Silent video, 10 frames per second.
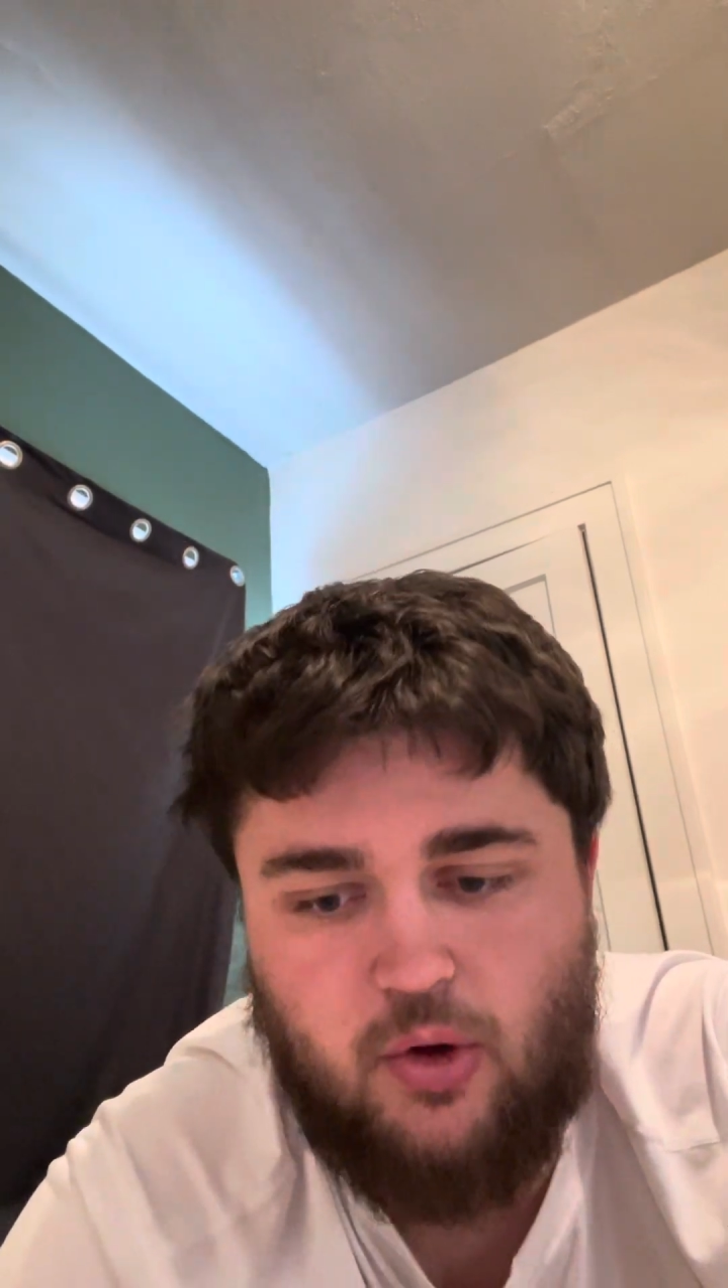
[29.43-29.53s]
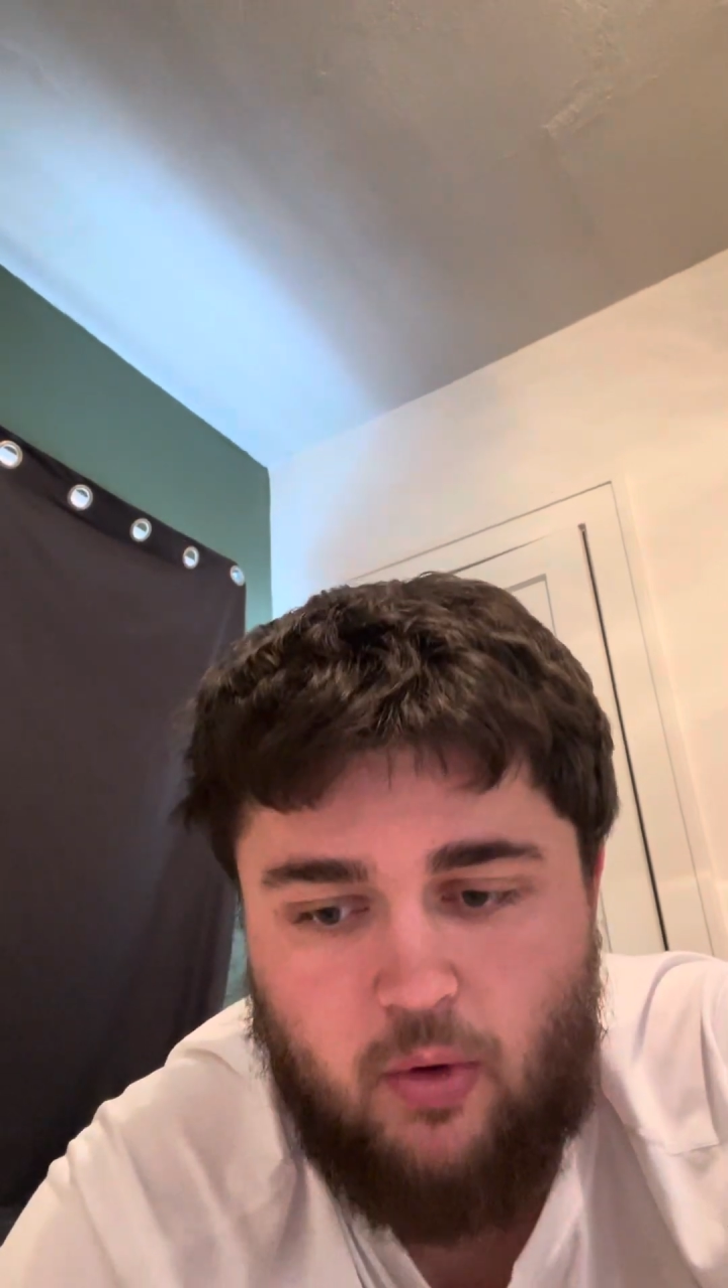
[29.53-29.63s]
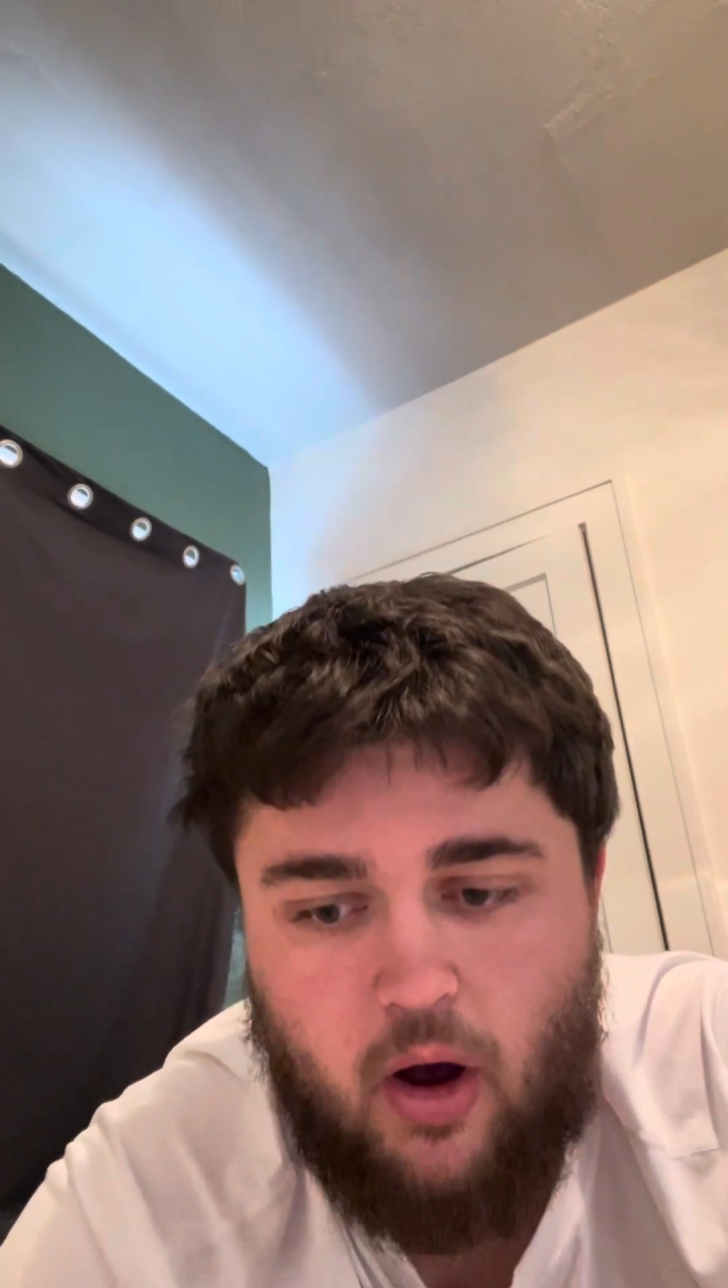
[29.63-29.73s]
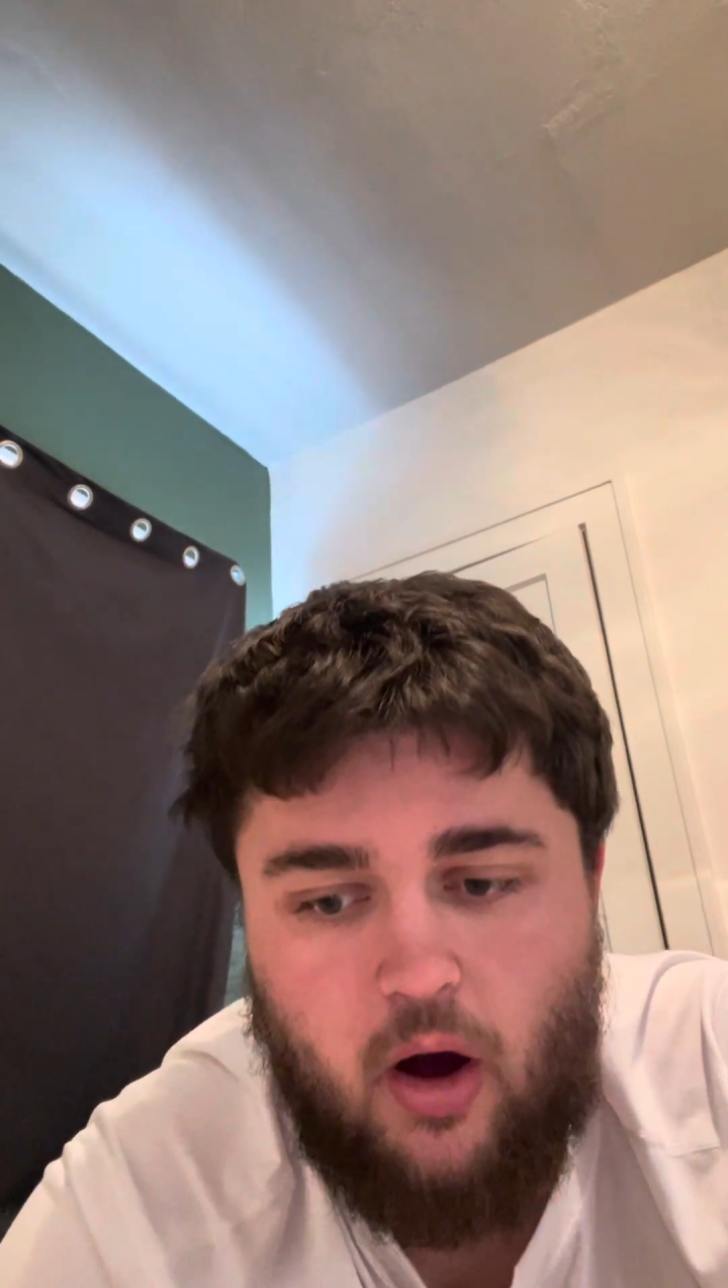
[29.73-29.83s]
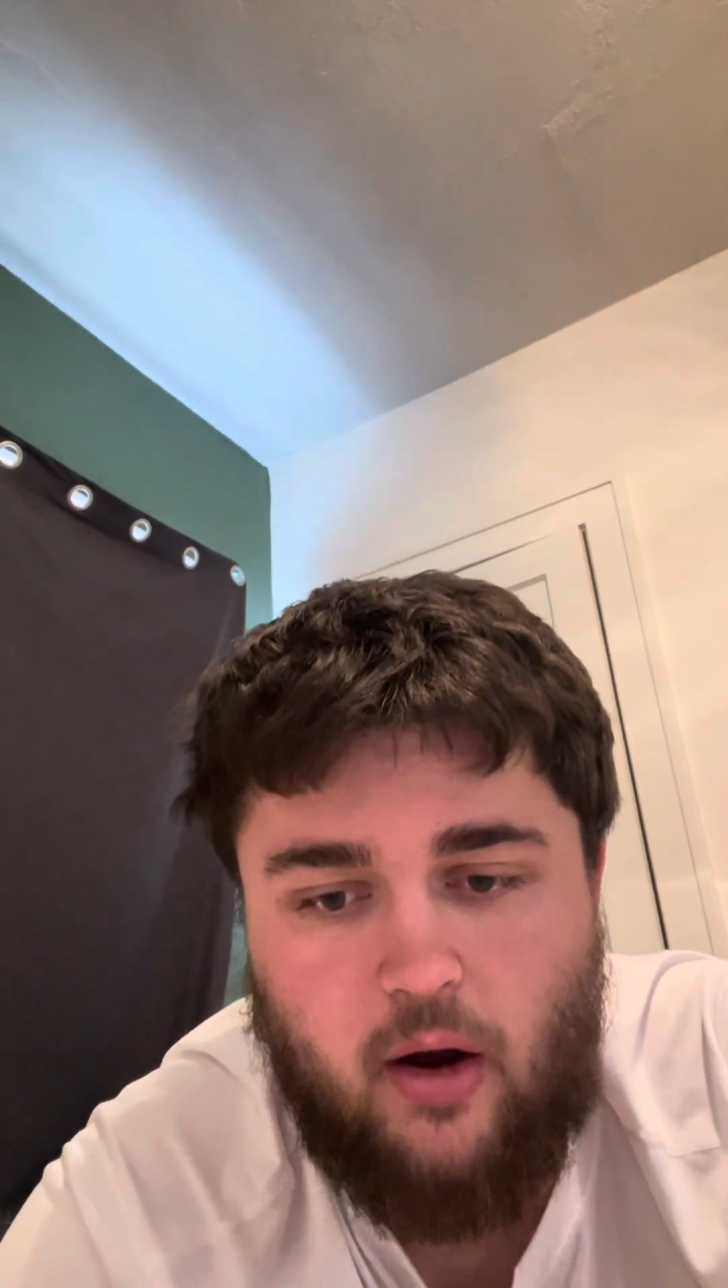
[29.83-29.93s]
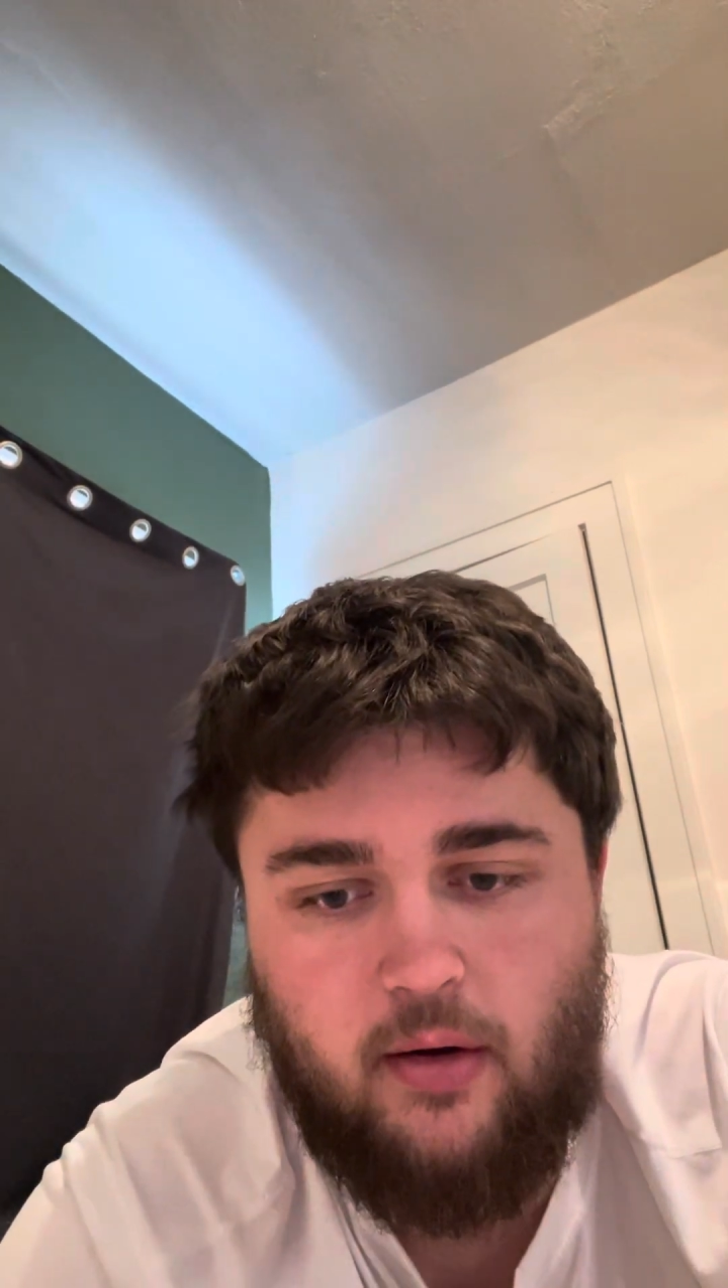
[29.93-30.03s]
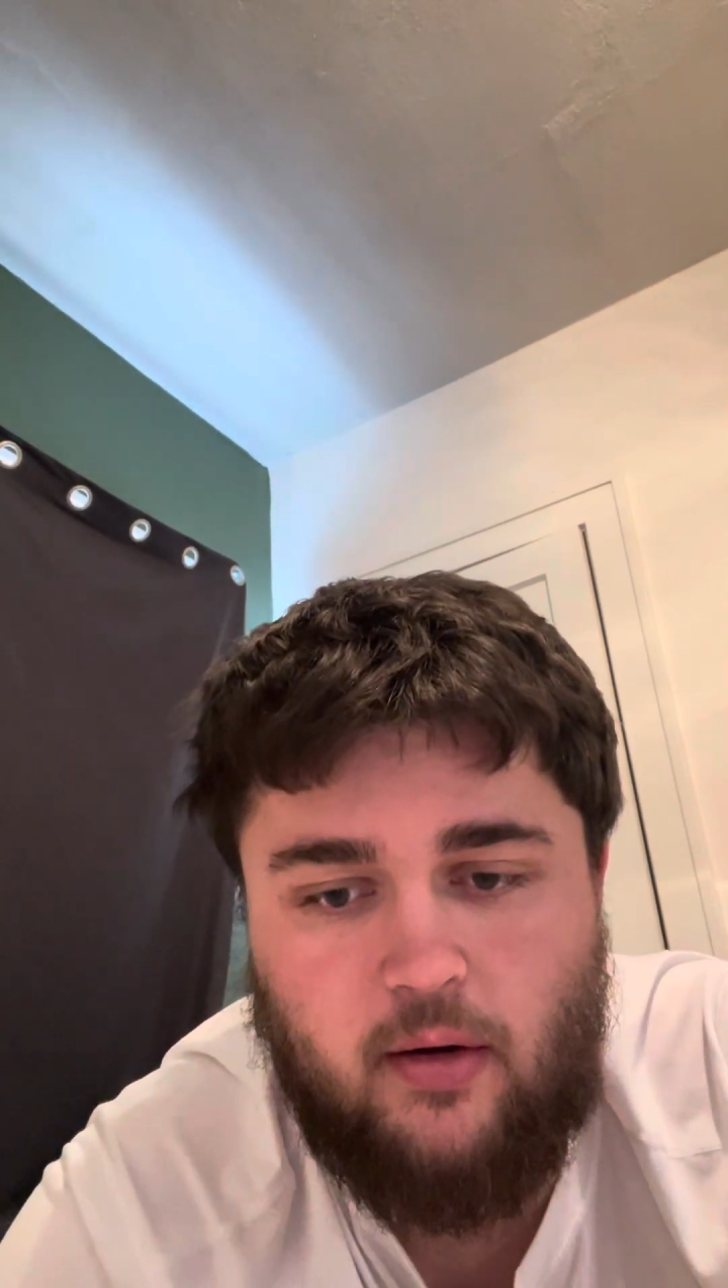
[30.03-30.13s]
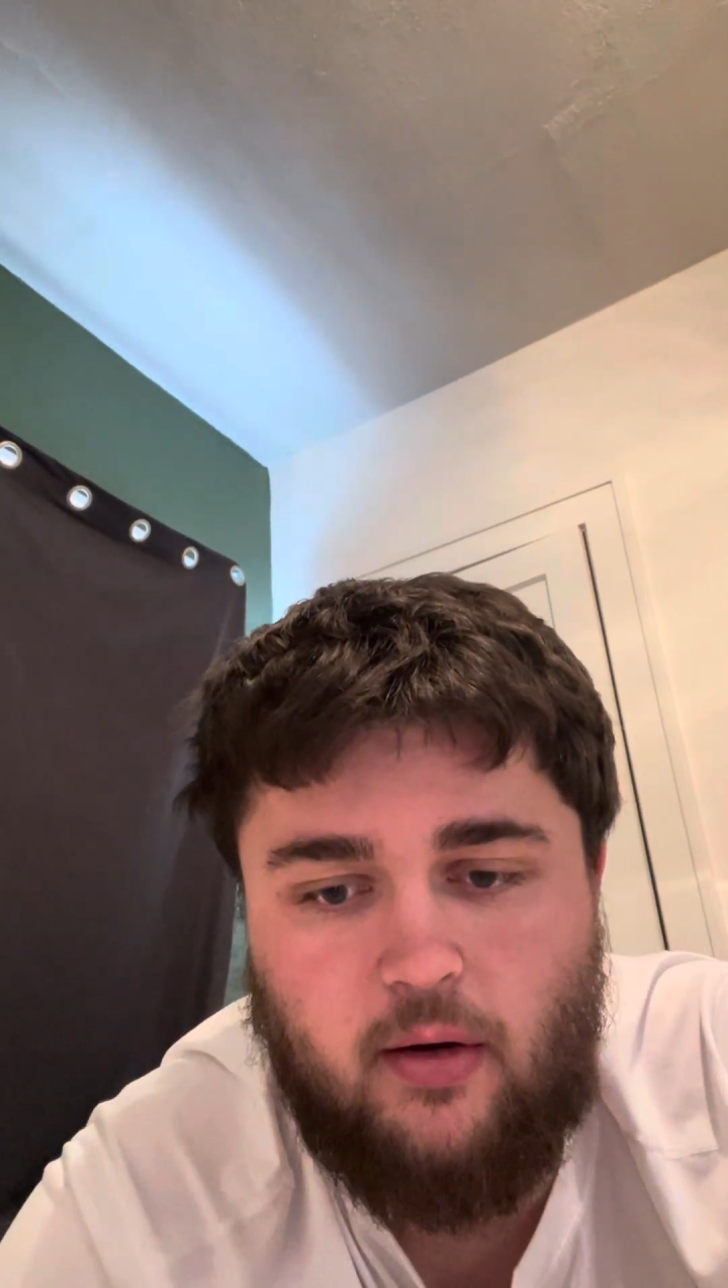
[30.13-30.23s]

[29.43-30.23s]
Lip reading: wrong